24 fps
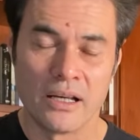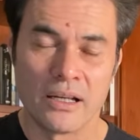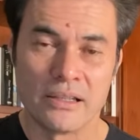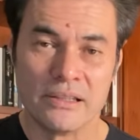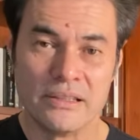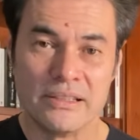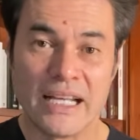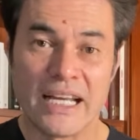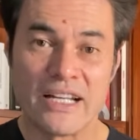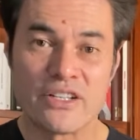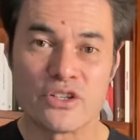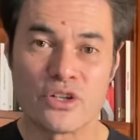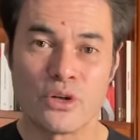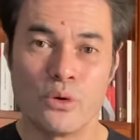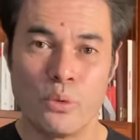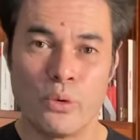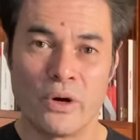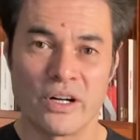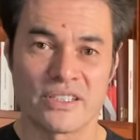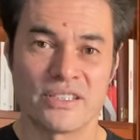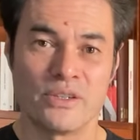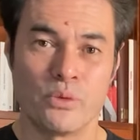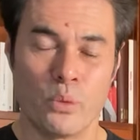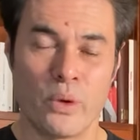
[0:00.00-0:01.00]
Nature
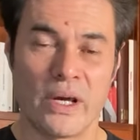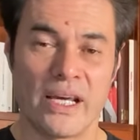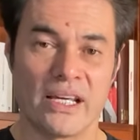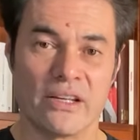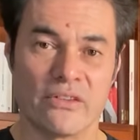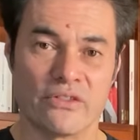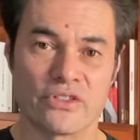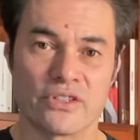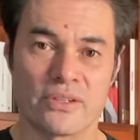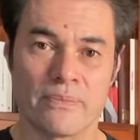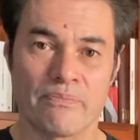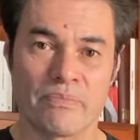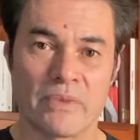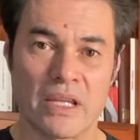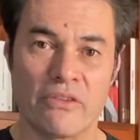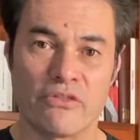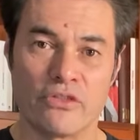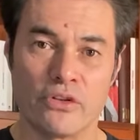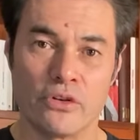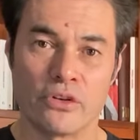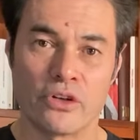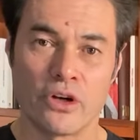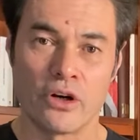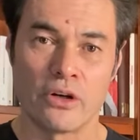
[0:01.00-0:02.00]
works in waves. If
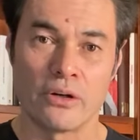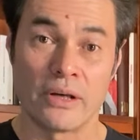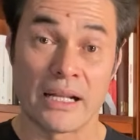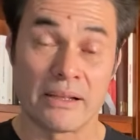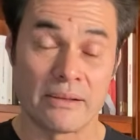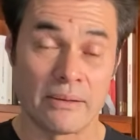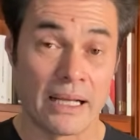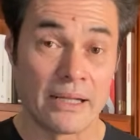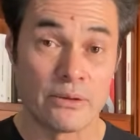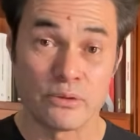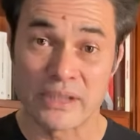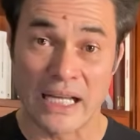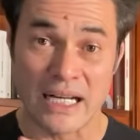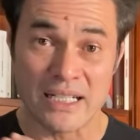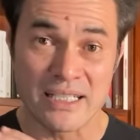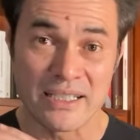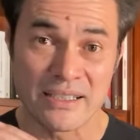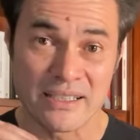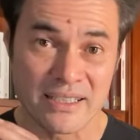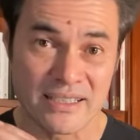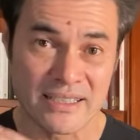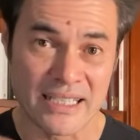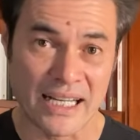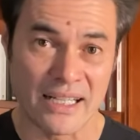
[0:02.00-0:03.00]
you go, and it was actually
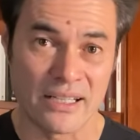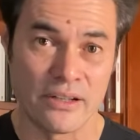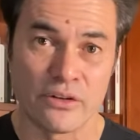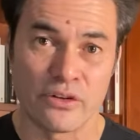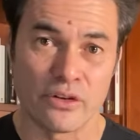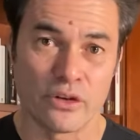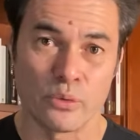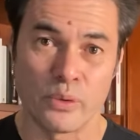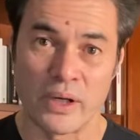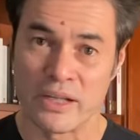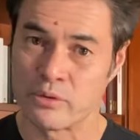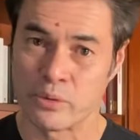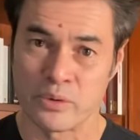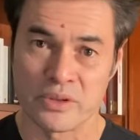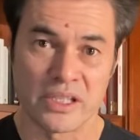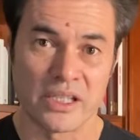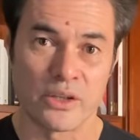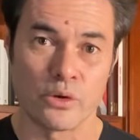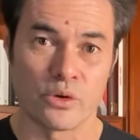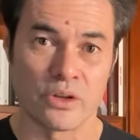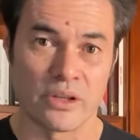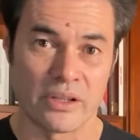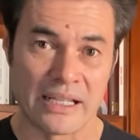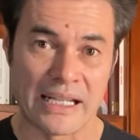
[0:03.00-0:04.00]
the second and third waves which did
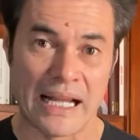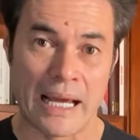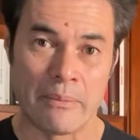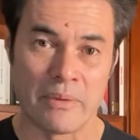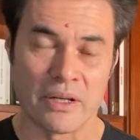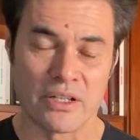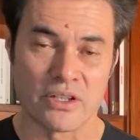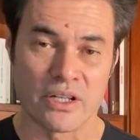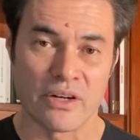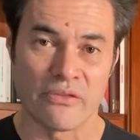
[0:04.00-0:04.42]
all the damage.